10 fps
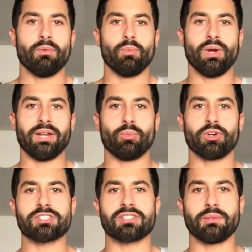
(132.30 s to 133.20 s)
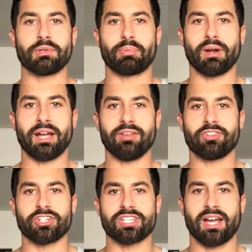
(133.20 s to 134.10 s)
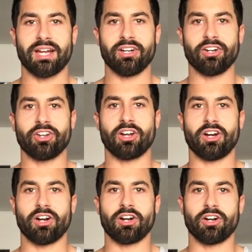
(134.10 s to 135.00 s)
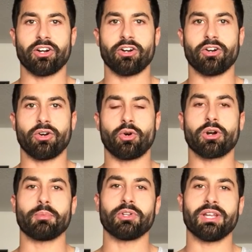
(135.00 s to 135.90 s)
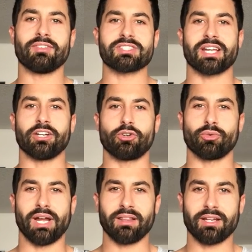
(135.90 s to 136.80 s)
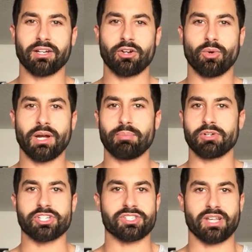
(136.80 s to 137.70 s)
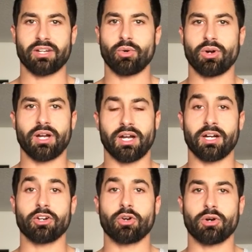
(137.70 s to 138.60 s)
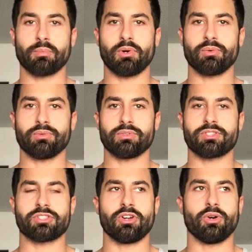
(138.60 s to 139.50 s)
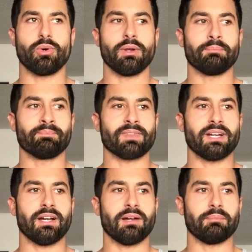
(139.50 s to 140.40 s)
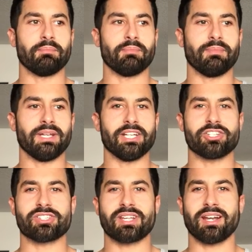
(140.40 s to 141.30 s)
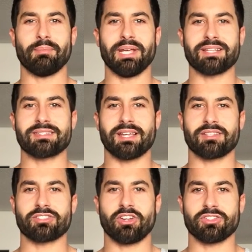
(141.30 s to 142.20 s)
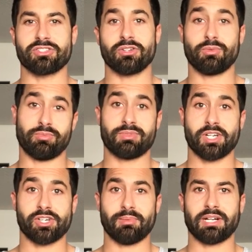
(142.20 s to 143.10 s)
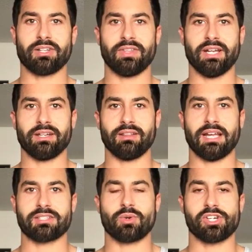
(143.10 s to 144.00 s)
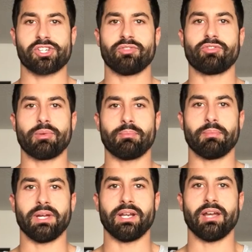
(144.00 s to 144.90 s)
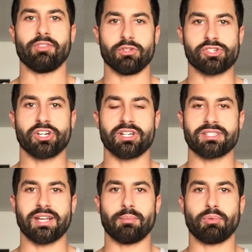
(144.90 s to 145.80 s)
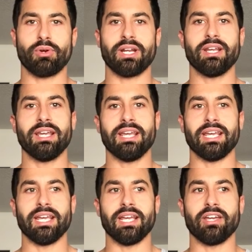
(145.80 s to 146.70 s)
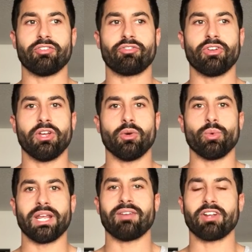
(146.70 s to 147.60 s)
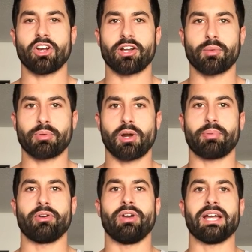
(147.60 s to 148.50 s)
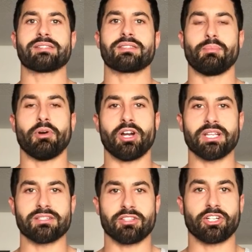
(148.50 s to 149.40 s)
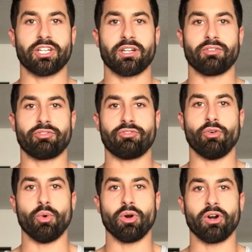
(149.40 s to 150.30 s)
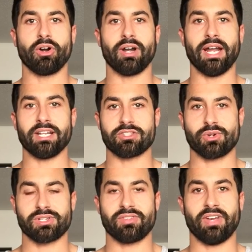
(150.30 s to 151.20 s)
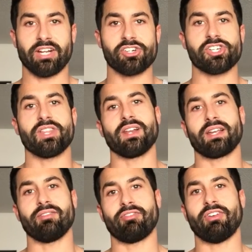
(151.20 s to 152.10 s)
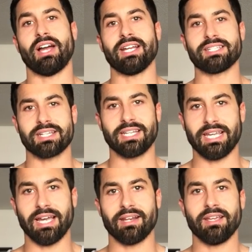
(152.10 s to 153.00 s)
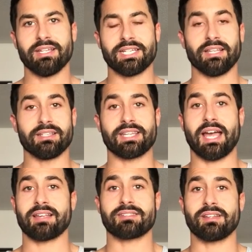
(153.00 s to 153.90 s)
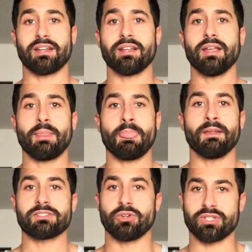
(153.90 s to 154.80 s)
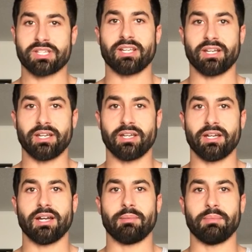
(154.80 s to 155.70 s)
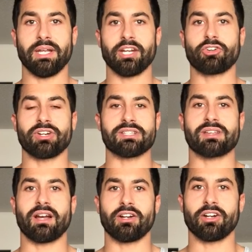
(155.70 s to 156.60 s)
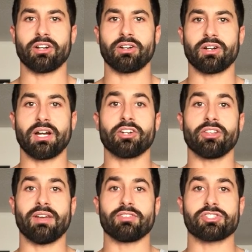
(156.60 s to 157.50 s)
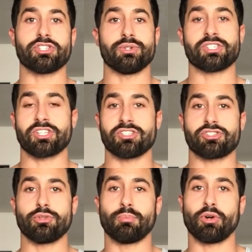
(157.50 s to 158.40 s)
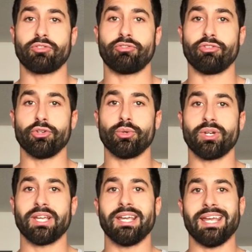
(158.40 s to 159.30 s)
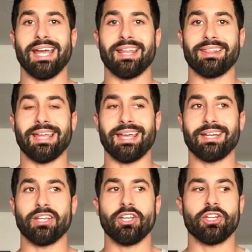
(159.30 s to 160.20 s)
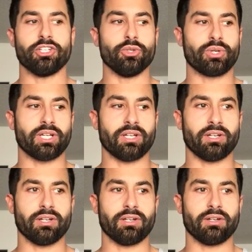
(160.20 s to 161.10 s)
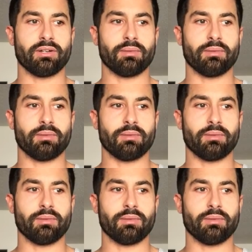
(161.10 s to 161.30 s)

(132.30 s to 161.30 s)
when we're sleep deprived or tired, our hormone levels like ghrelin go up, which is like a, a hunger hormone. So, um, it just kind of makes sense also, touching back on that last question from an evolutionary standpoint, if we haven't got our proper rest, the body is looking for any source of energy that it can find to get daily tasks done. So it's gonna um, increase hunger hunger levels. So you just consume more food, and then you can